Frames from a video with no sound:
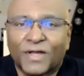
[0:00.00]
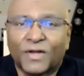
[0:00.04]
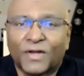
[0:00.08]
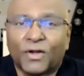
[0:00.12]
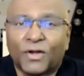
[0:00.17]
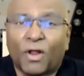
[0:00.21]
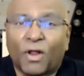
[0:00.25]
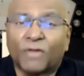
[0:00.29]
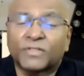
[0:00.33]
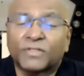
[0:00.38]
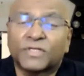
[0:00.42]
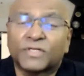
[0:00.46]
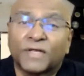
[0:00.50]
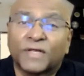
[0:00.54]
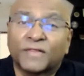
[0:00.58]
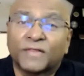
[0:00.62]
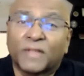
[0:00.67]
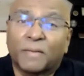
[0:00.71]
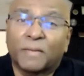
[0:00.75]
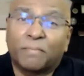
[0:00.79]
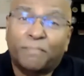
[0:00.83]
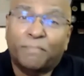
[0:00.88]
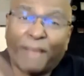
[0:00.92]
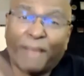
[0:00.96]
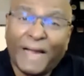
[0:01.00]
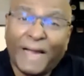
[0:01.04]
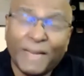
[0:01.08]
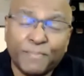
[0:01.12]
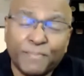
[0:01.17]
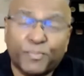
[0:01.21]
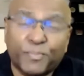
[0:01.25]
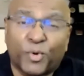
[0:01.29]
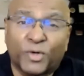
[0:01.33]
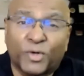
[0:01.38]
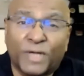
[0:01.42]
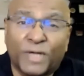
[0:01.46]
not the
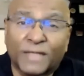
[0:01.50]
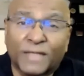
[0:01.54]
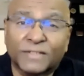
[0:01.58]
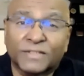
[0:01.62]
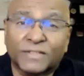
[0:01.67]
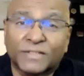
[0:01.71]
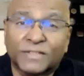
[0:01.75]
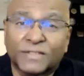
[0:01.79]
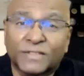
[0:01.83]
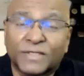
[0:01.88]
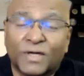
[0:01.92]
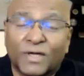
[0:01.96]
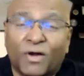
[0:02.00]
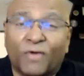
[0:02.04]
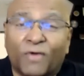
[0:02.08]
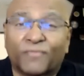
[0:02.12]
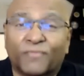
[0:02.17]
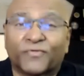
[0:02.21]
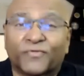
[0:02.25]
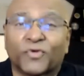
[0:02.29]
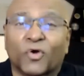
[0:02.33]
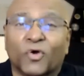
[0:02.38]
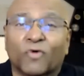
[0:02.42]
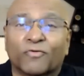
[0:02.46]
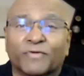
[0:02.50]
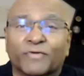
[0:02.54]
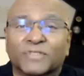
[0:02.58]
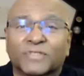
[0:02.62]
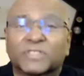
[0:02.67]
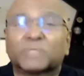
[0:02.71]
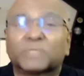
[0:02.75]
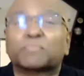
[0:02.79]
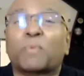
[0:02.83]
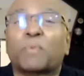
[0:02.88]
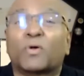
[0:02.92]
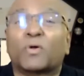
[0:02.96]
byproduct of your
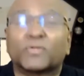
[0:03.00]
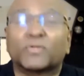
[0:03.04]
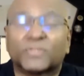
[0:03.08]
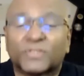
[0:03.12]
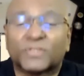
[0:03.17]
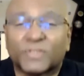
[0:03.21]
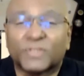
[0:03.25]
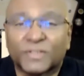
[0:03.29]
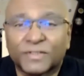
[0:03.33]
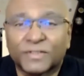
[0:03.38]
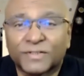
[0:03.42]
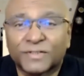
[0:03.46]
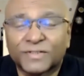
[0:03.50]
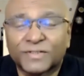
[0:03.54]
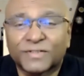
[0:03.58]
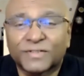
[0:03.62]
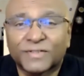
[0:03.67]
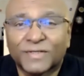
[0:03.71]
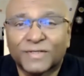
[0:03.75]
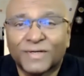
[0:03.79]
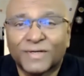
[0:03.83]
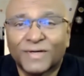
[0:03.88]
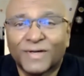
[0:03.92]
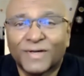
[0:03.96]
responses.